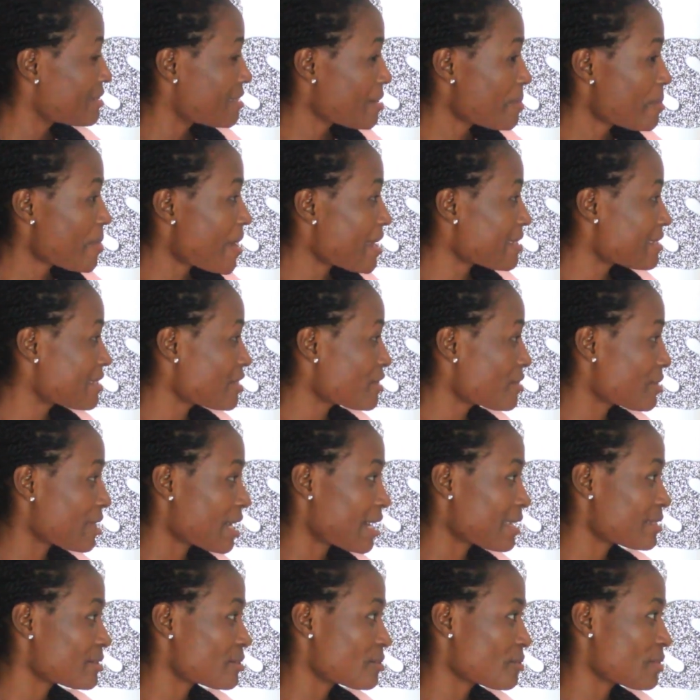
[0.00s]
The best thing you
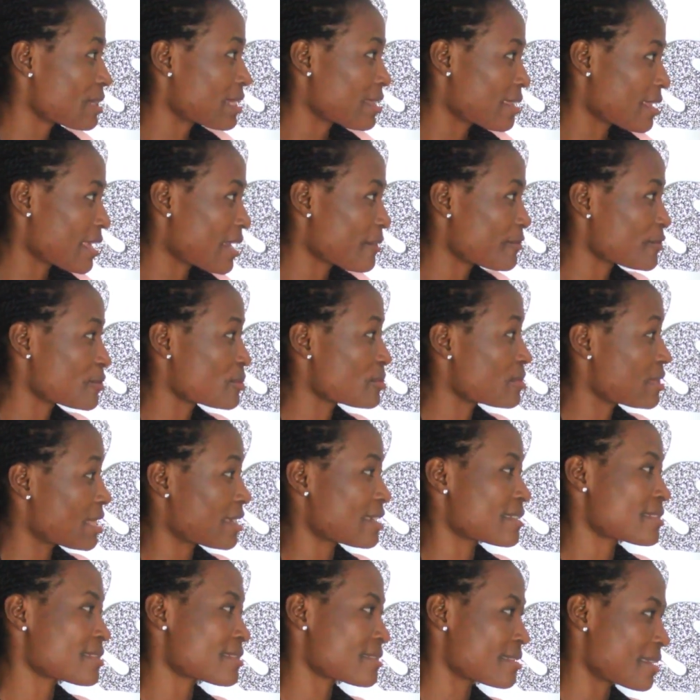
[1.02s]
can do in life is
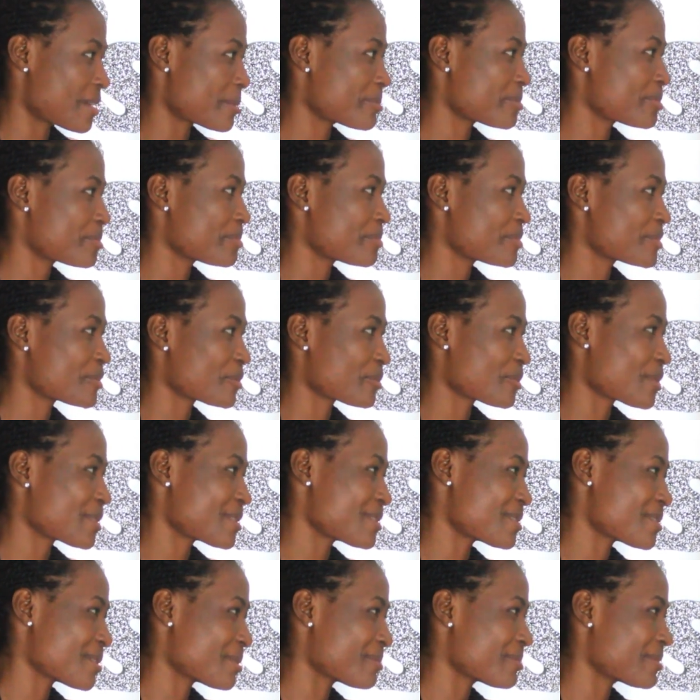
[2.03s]
take a step
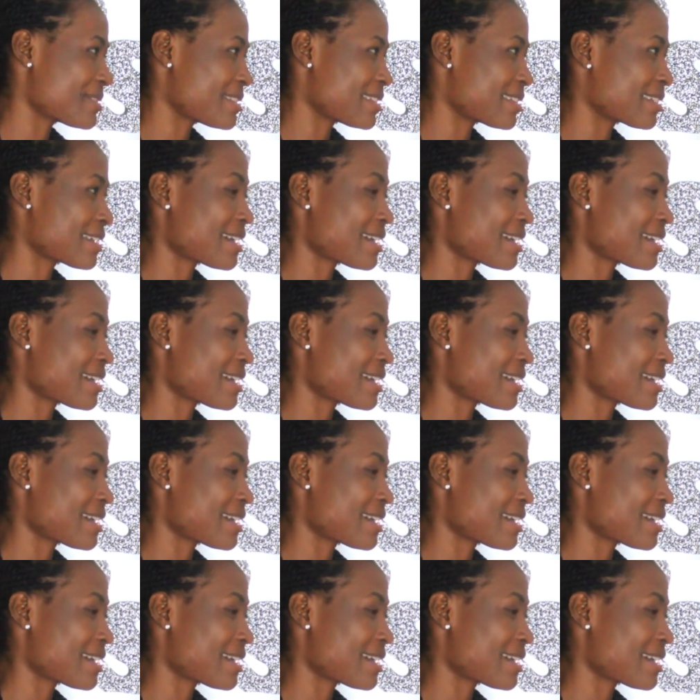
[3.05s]
towards something.